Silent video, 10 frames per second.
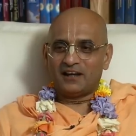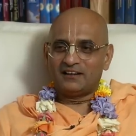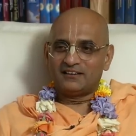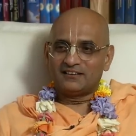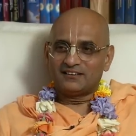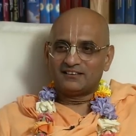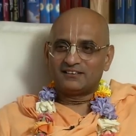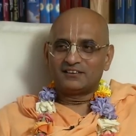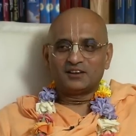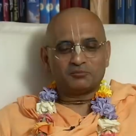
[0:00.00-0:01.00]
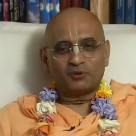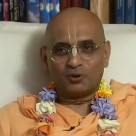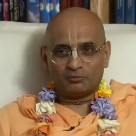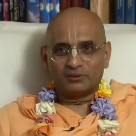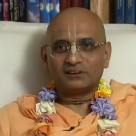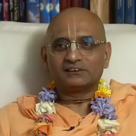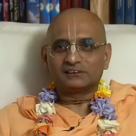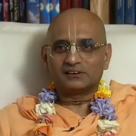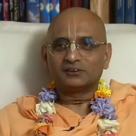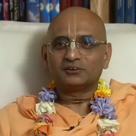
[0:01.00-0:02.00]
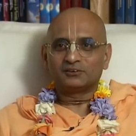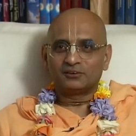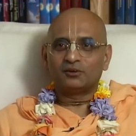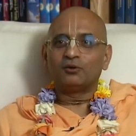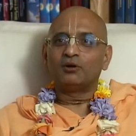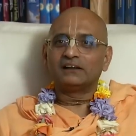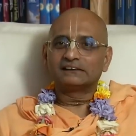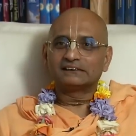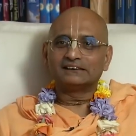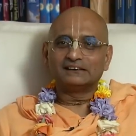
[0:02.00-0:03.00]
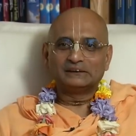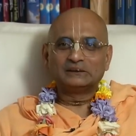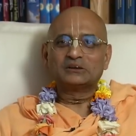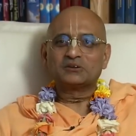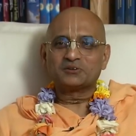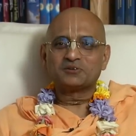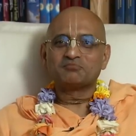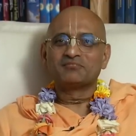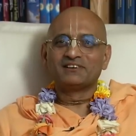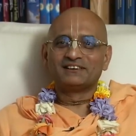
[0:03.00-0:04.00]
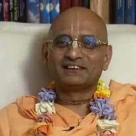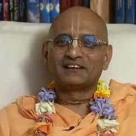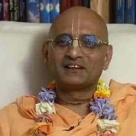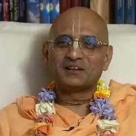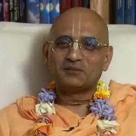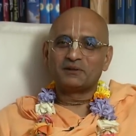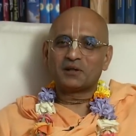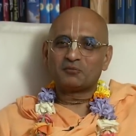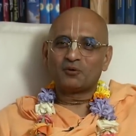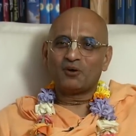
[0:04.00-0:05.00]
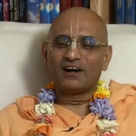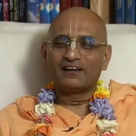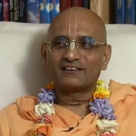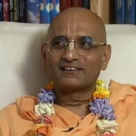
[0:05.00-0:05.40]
And then Prabhupada said, oh, I see. He became quiet.